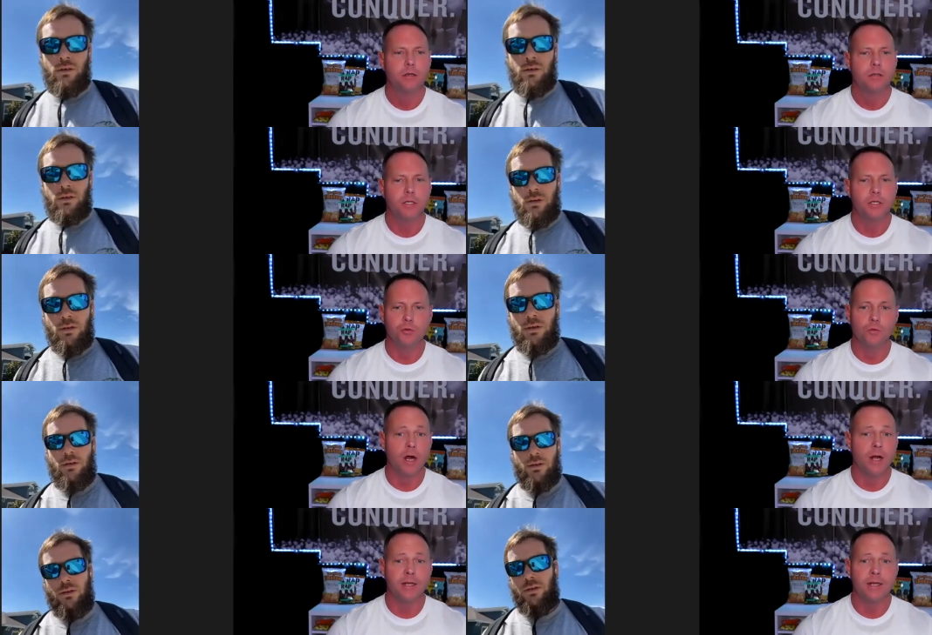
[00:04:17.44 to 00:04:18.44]
Speaker 1: did you
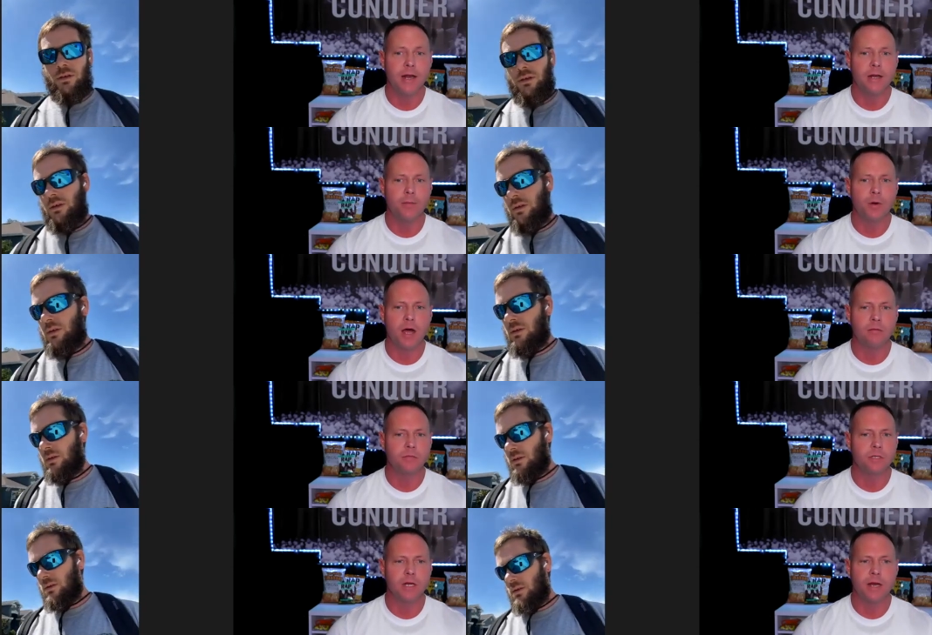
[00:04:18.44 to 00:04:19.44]
run into any
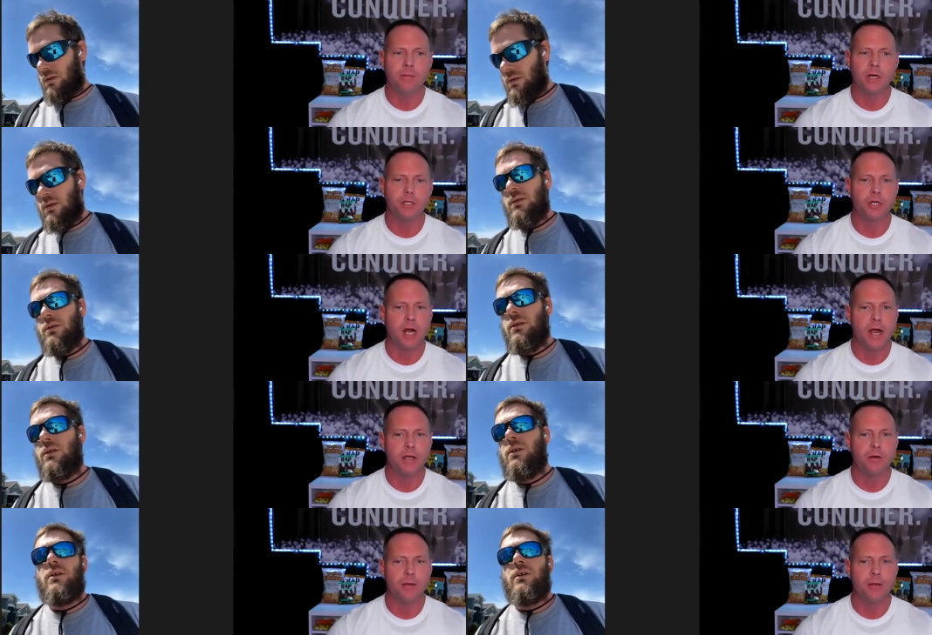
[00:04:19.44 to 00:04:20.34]
problems? Did anybody try you? I